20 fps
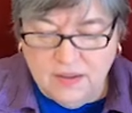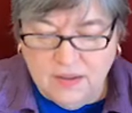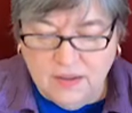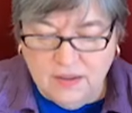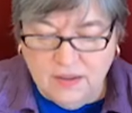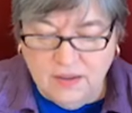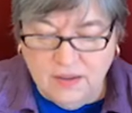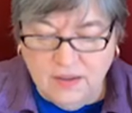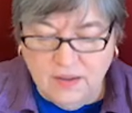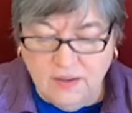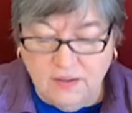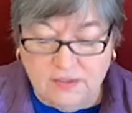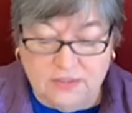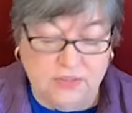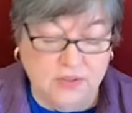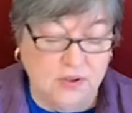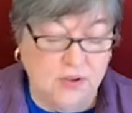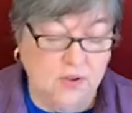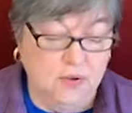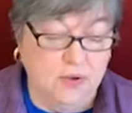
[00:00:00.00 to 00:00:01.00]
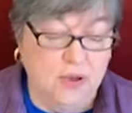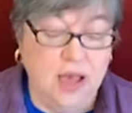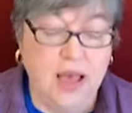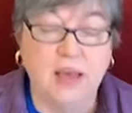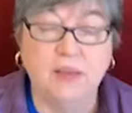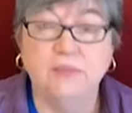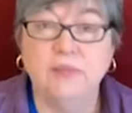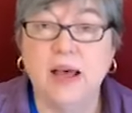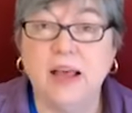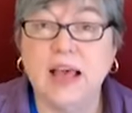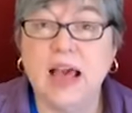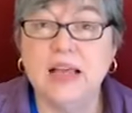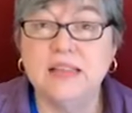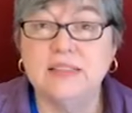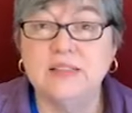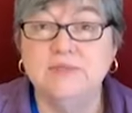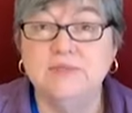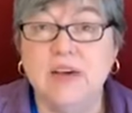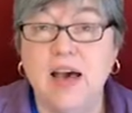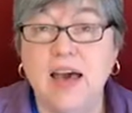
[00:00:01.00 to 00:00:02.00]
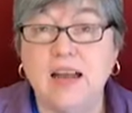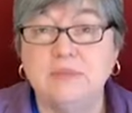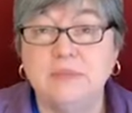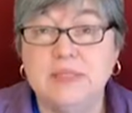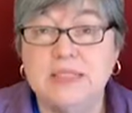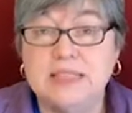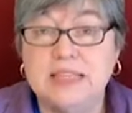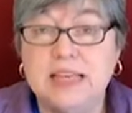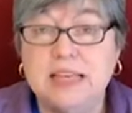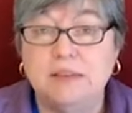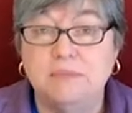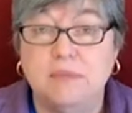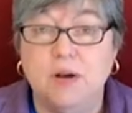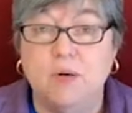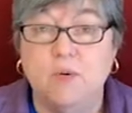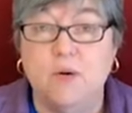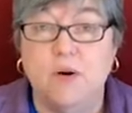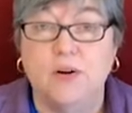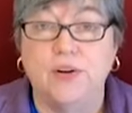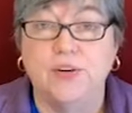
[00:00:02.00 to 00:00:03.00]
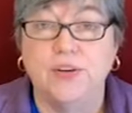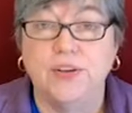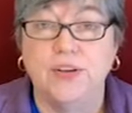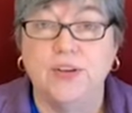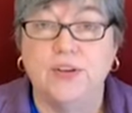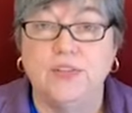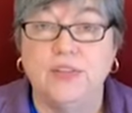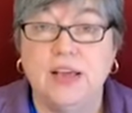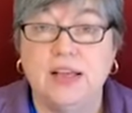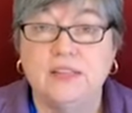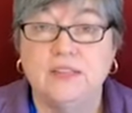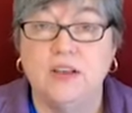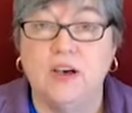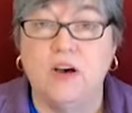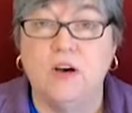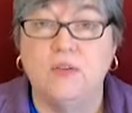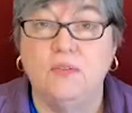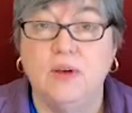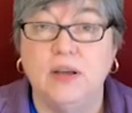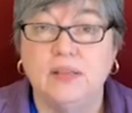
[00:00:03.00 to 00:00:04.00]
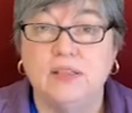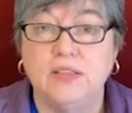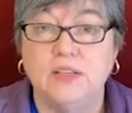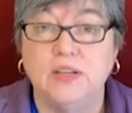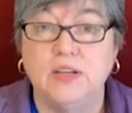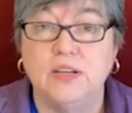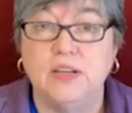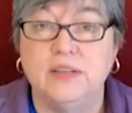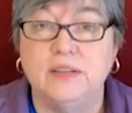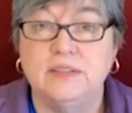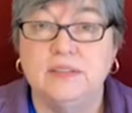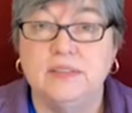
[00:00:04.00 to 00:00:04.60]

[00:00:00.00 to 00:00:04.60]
Oh, so I got some vitamin C in my water too. That's always good.